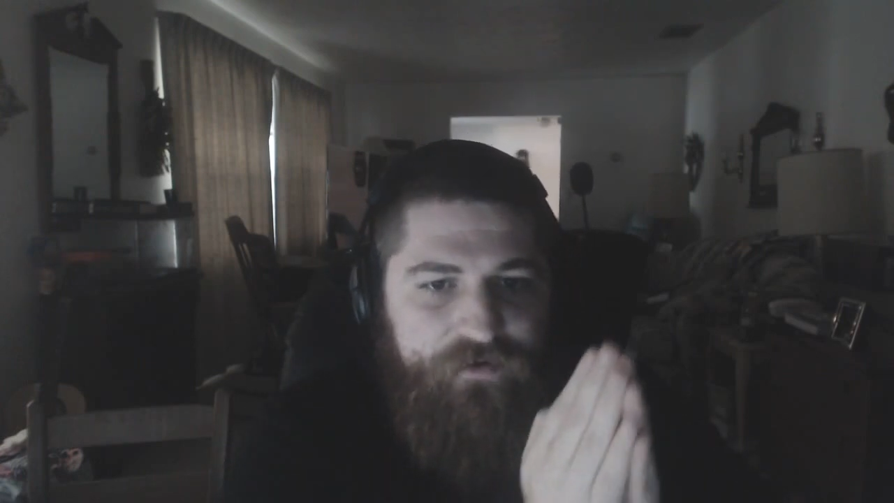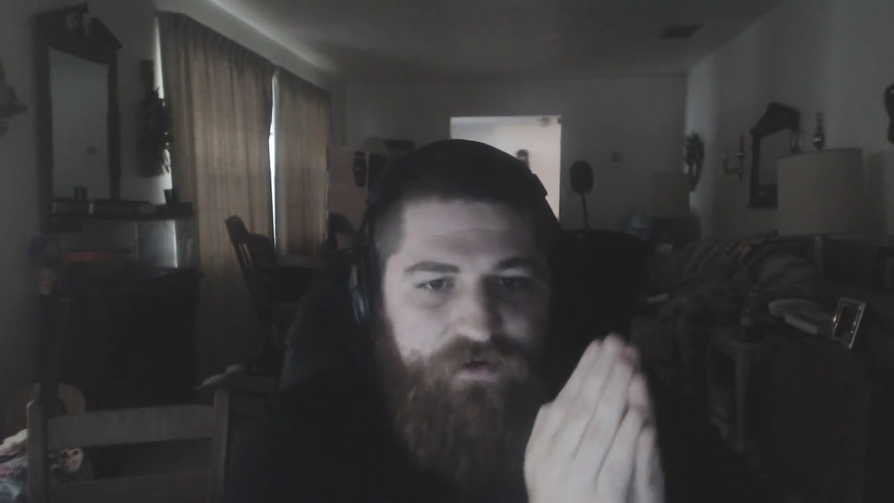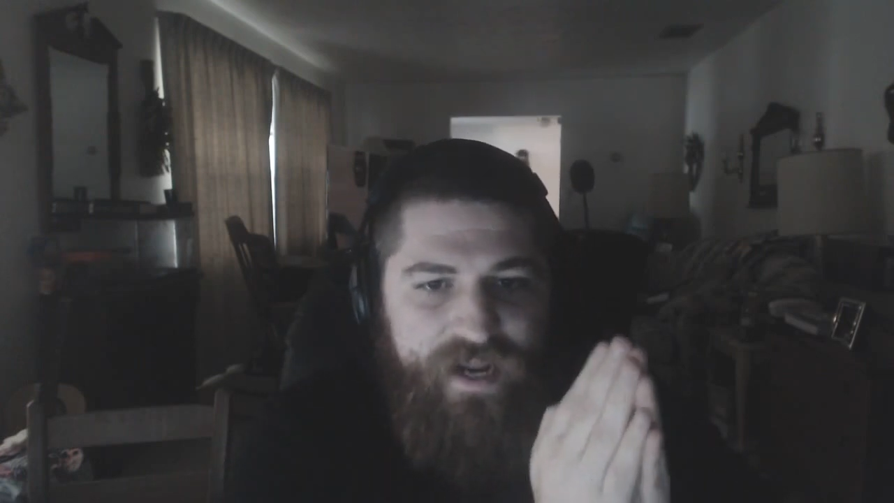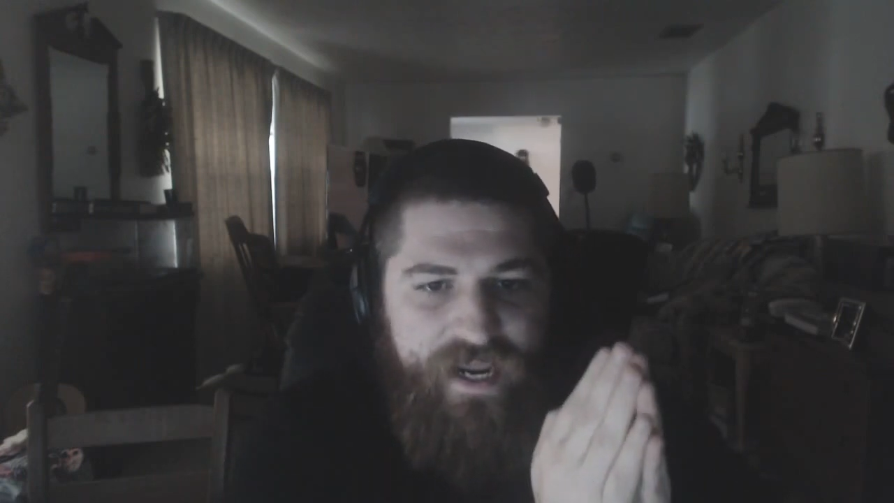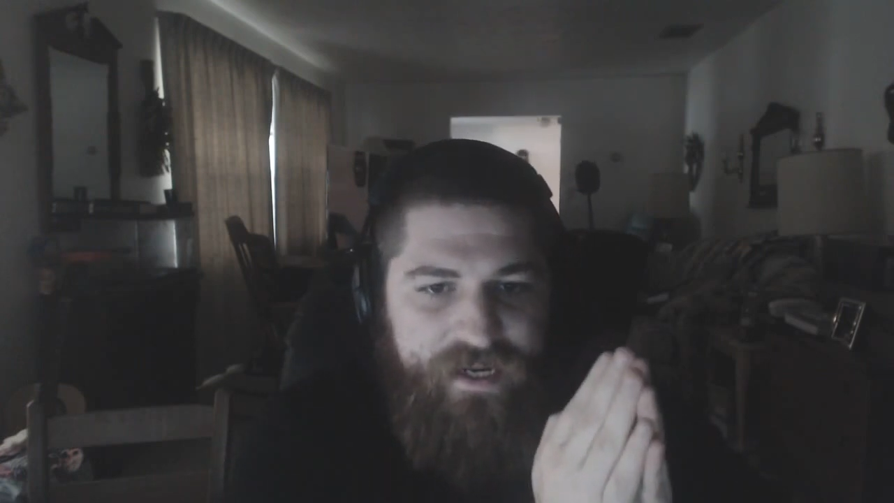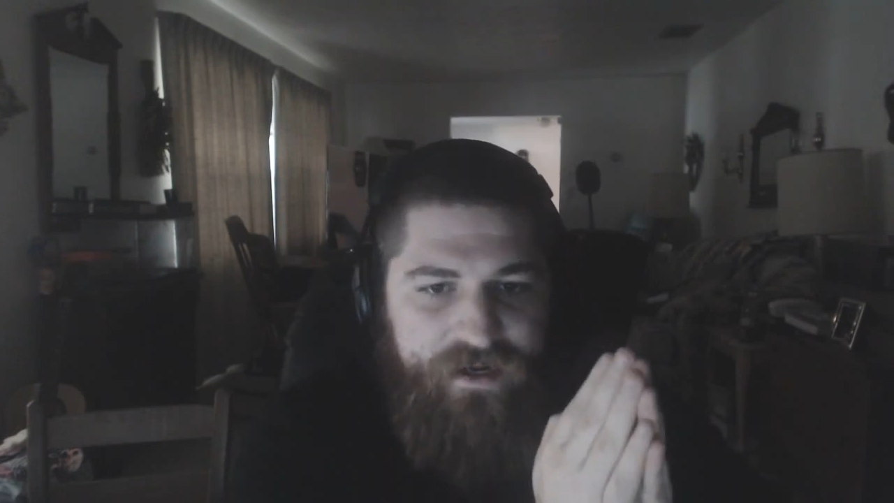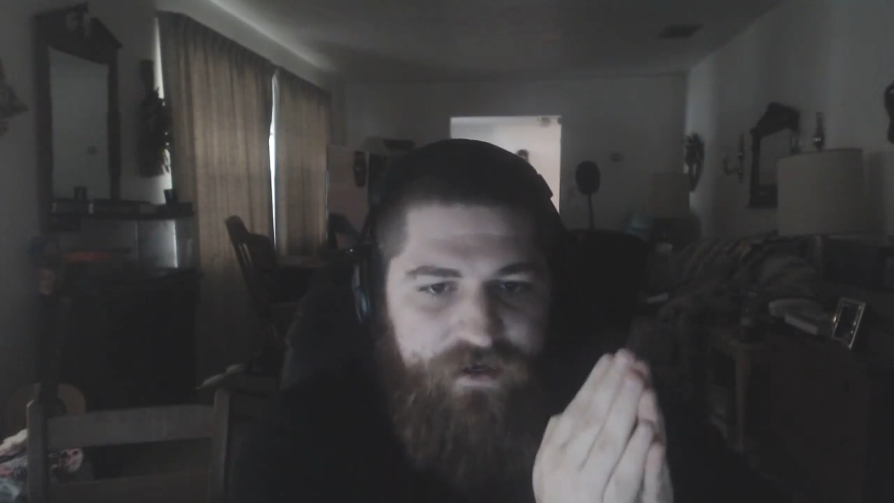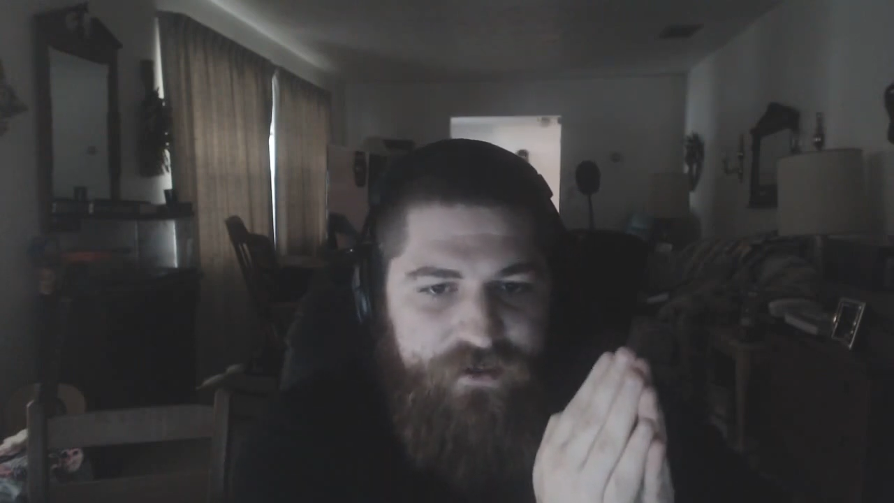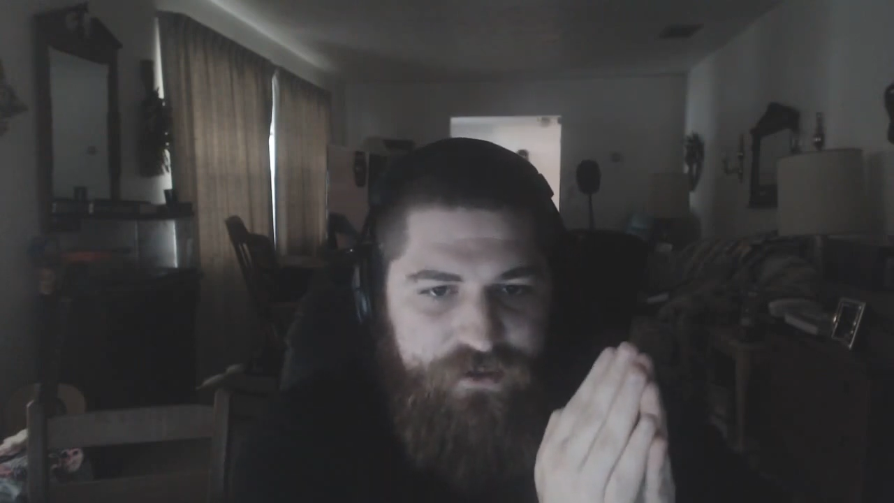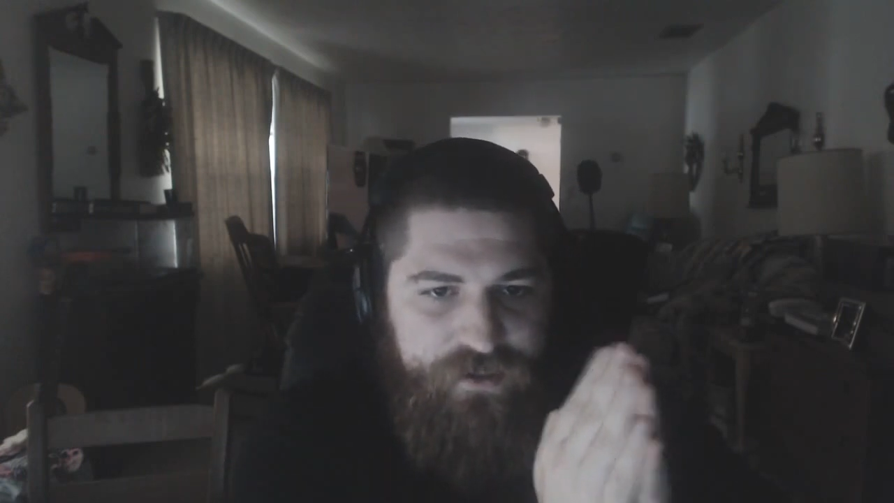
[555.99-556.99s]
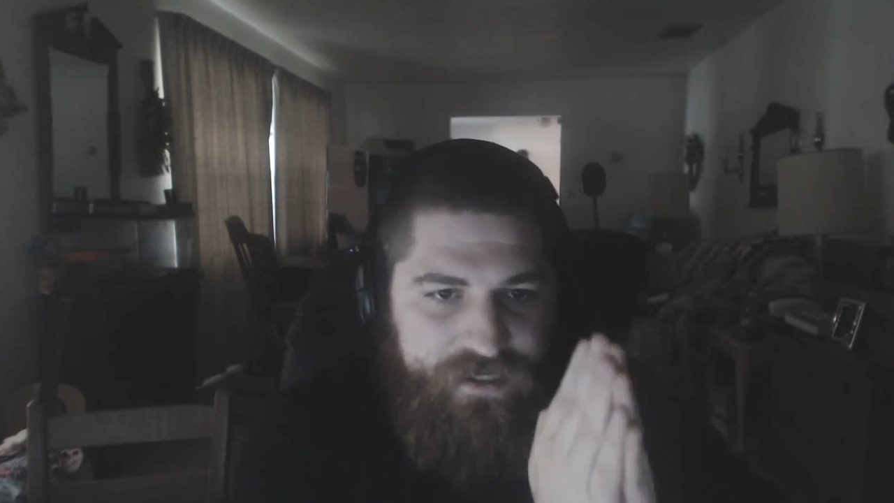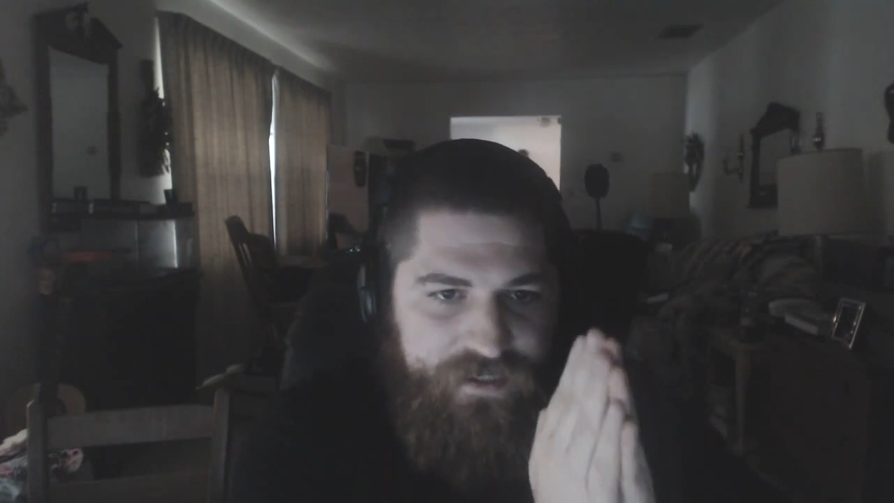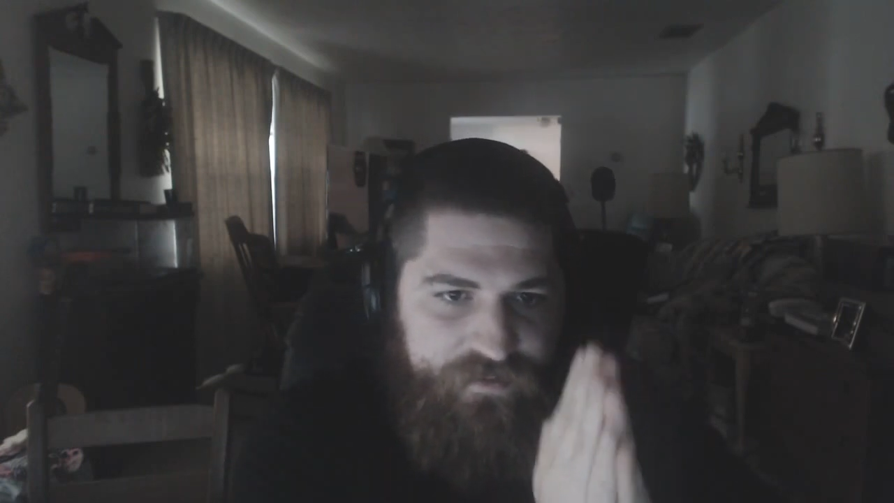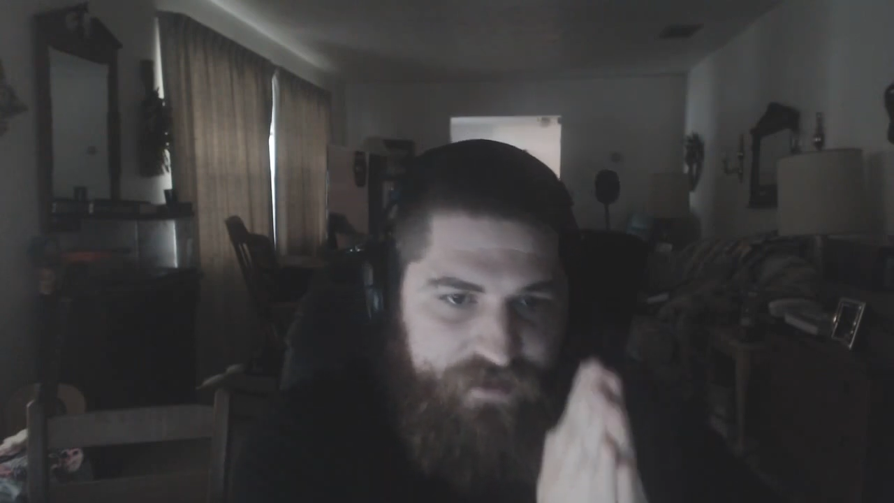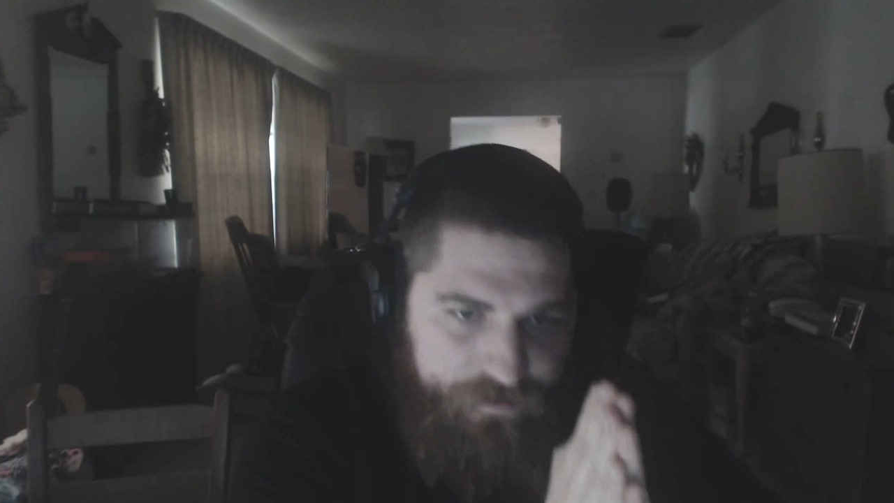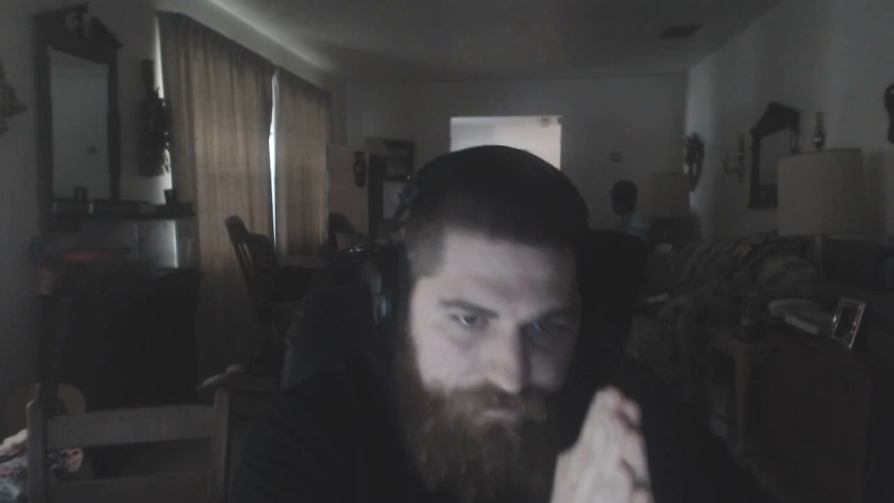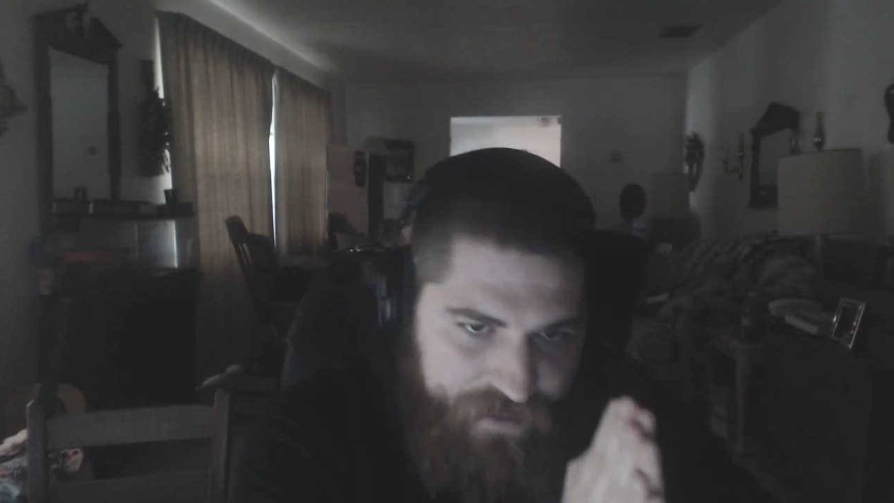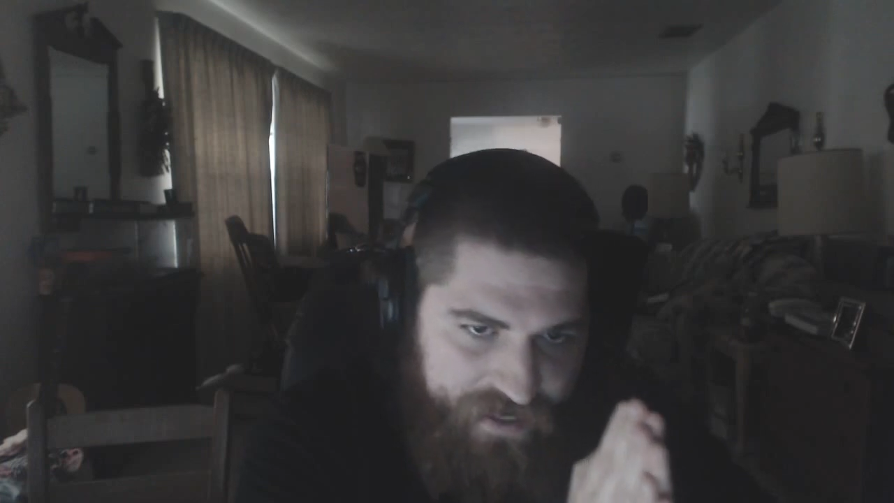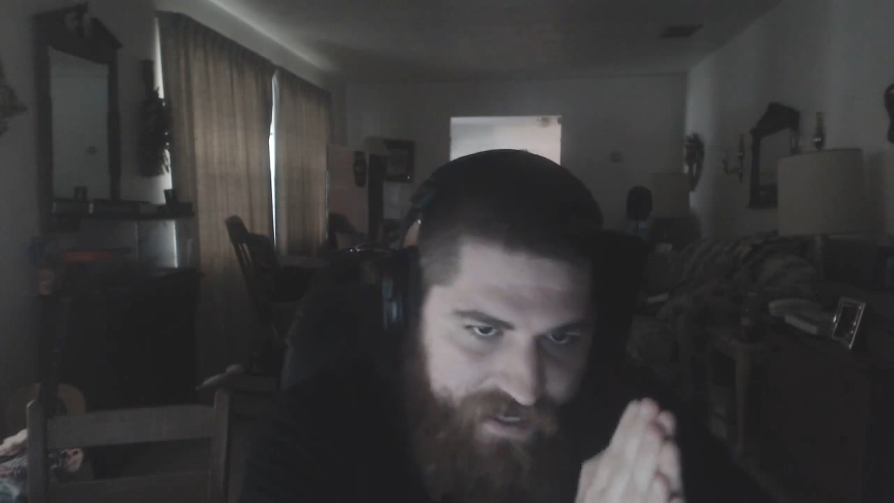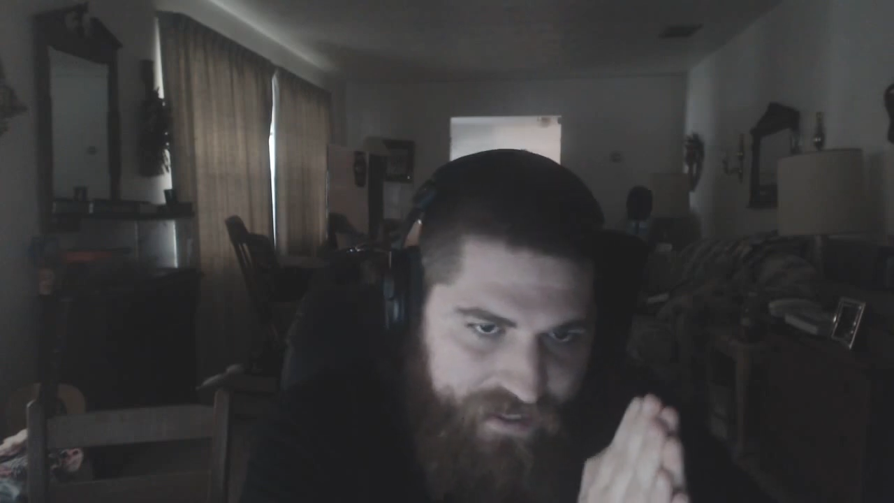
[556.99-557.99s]
or 800, and then
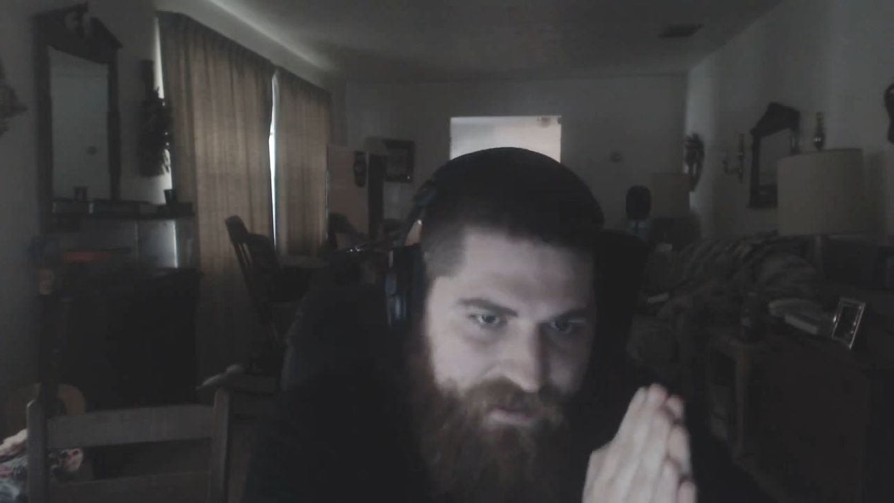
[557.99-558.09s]
by